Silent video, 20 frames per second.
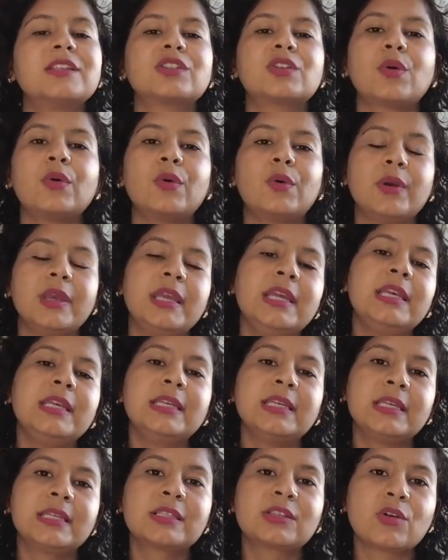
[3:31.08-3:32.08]
So
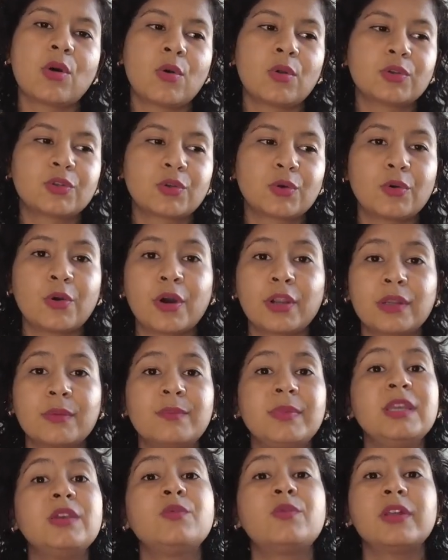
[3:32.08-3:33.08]
he is also gonna
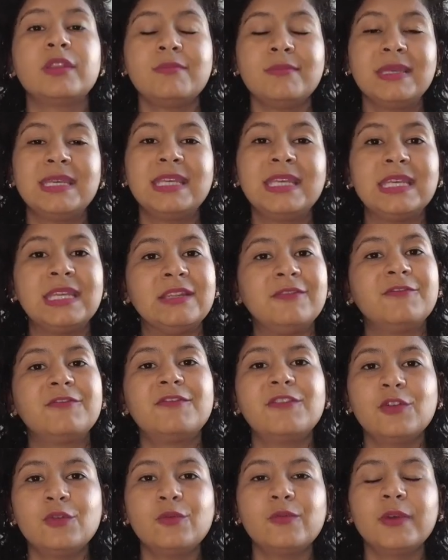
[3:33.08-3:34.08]
be with me in
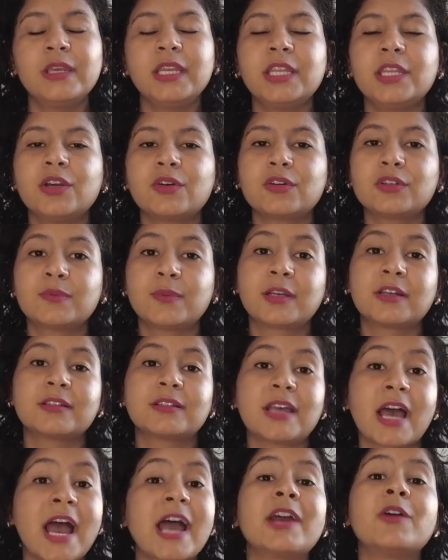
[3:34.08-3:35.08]
few videos
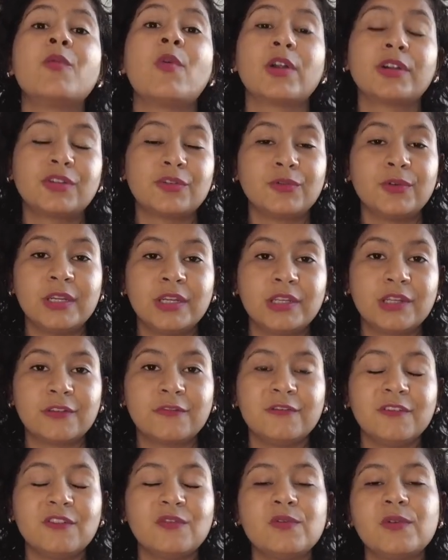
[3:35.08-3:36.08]
because I want to
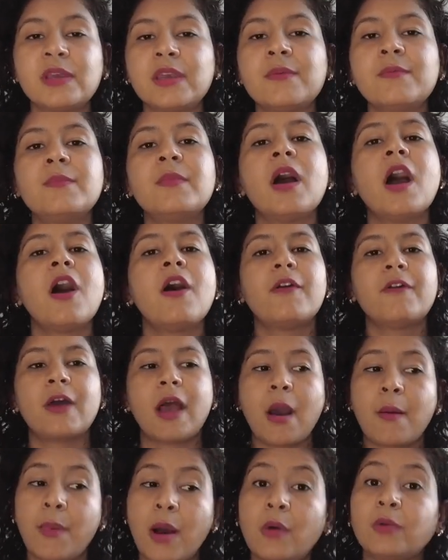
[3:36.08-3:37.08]
interview him
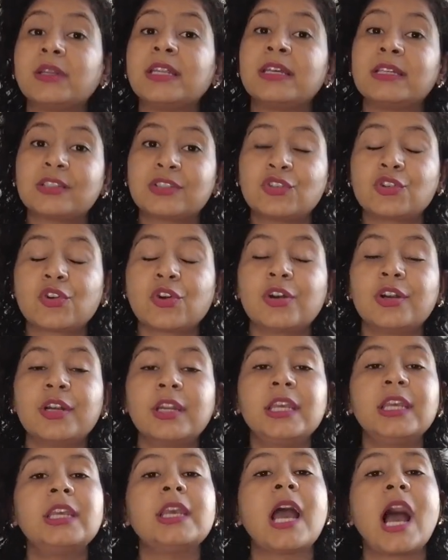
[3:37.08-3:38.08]
about his
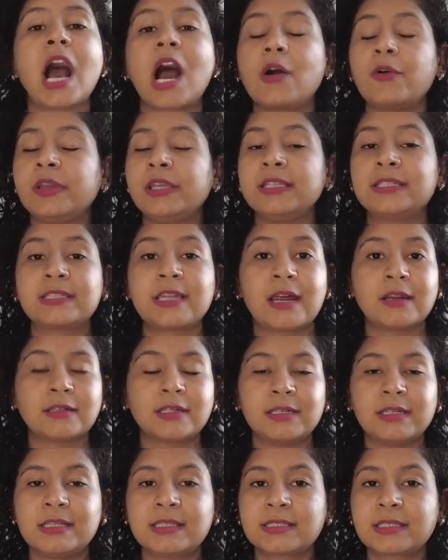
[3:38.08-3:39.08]
journey, how he
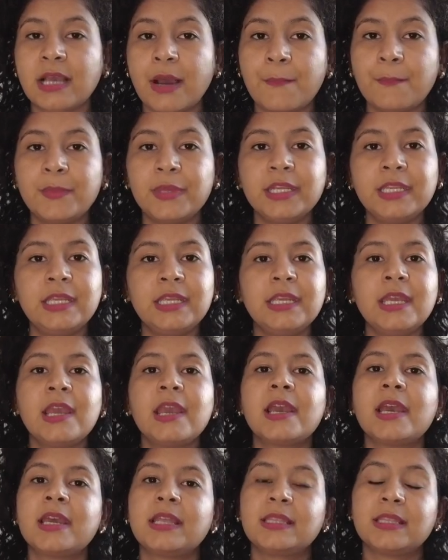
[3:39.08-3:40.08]
started his
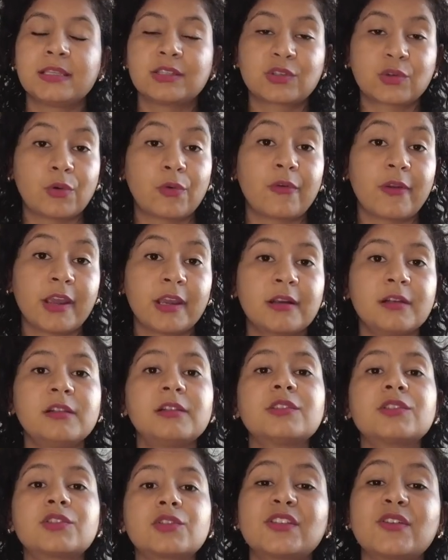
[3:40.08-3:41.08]
company, this
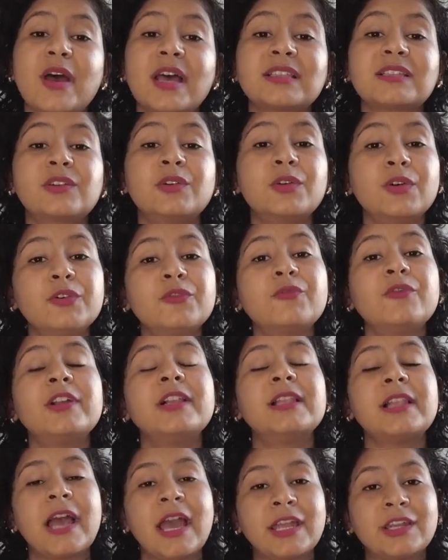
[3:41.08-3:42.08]
Coracle. So as a
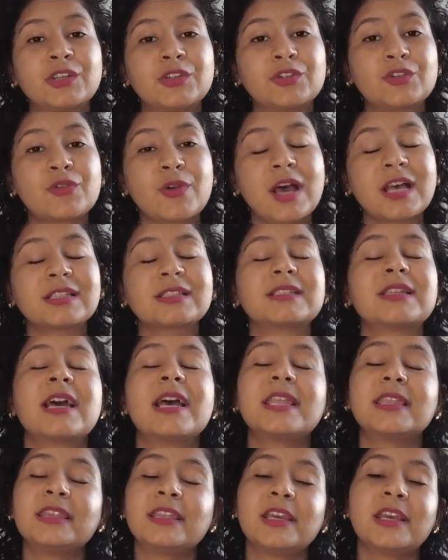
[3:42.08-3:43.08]
goodwill and trust,
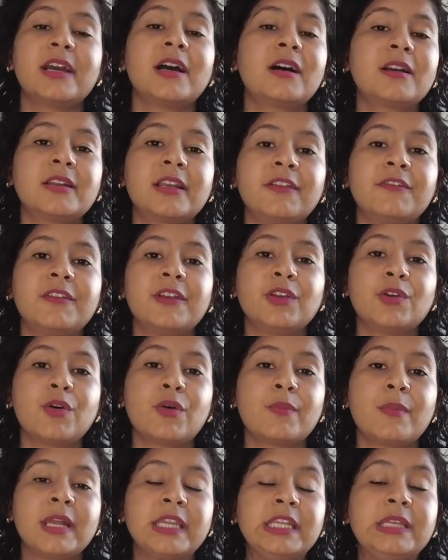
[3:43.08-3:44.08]
they are giving
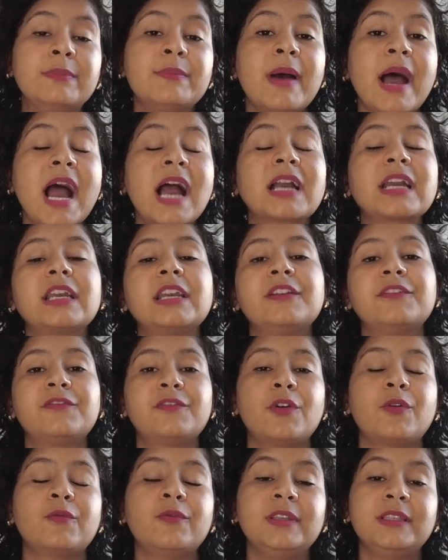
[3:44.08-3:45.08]
your money back
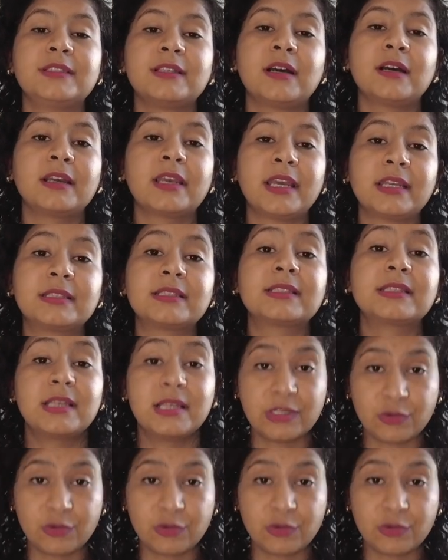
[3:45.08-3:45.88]
if your visa gets